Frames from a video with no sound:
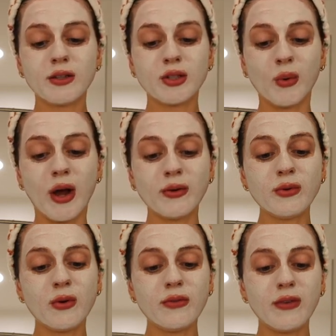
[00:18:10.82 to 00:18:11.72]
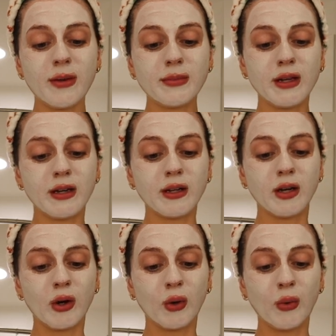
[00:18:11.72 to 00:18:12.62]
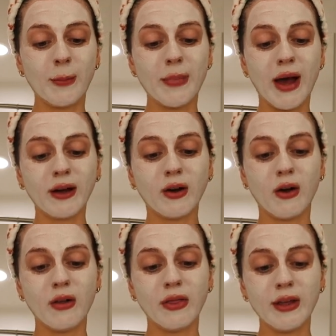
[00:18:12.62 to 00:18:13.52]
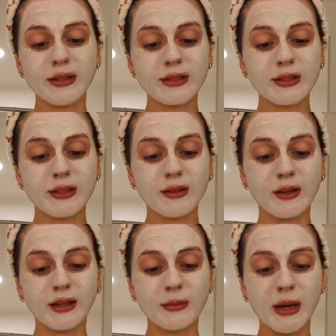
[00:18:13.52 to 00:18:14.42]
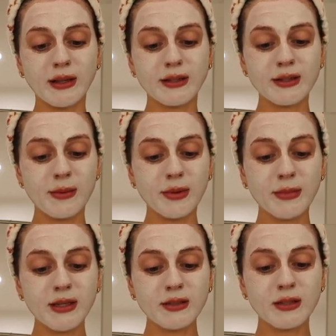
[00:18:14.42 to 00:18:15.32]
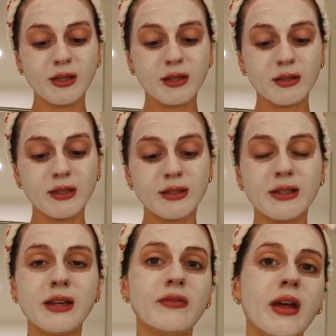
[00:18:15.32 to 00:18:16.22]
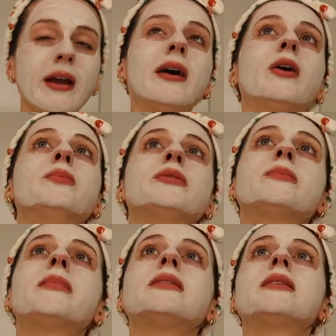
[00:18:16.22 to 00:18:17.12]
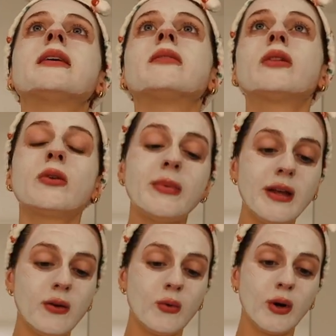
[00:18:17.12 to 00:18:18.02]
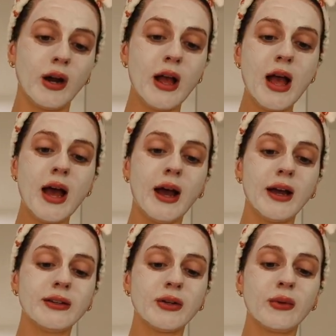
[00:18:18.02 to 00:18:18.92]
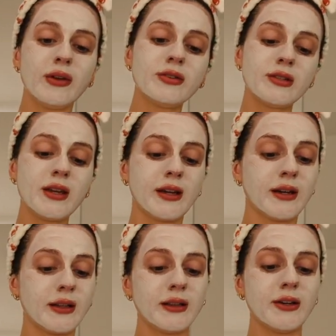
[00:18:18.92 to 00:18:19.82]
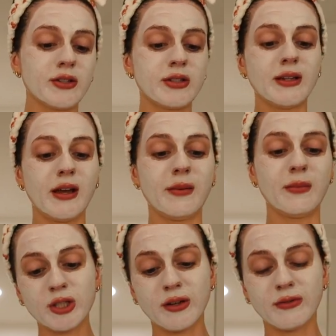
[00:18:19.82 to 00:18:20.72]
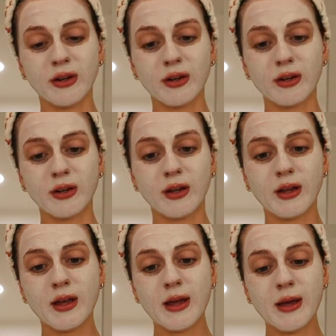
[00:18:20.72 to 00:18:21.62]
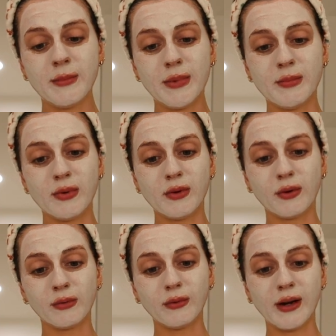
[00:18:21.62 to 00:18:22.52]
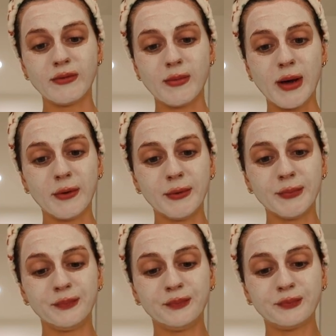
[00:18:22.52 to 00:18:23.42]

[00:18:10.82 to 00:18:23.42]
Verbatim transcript: So I don't know if I'm gonna go back on this, like the balance supplements, to see if that helps my skin a little bit. Or I know there's like Clearstem, which I've heard people rave about,